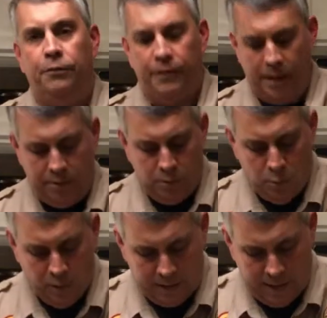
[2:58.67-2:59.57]
that you
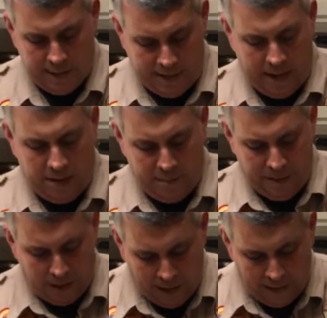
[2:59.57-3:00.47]
want to kind of carry them in.
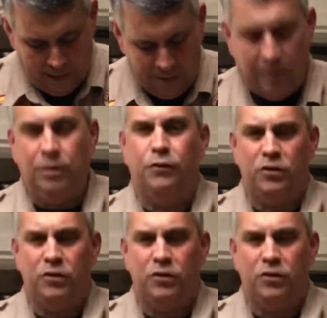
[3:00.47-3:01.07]
A lot of these things are for